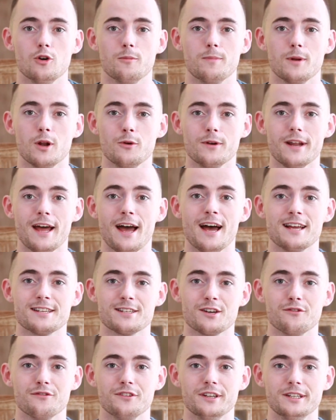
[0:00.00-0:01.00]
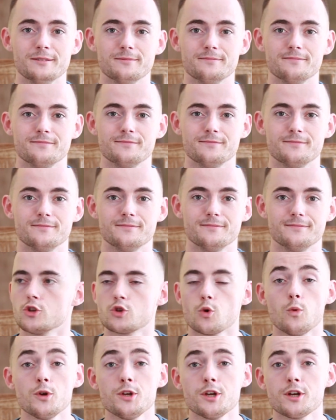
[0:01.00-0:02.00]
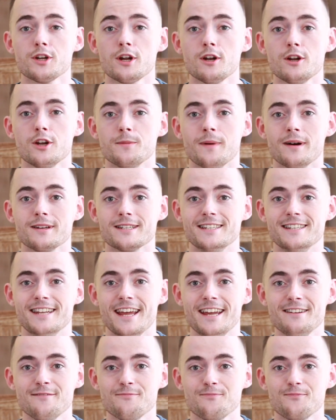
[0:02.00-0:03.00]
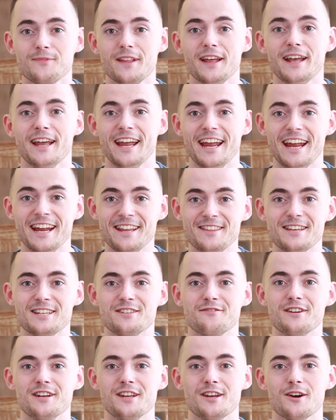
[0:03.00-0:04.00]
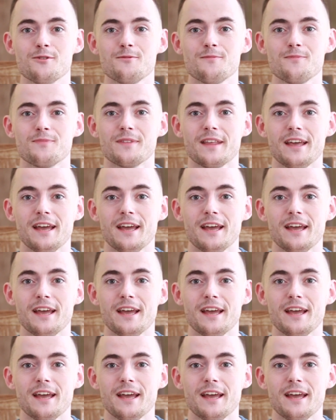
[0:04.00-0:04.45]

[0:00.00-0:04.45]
upload a hair selfie. So what you're going to learn about today in this video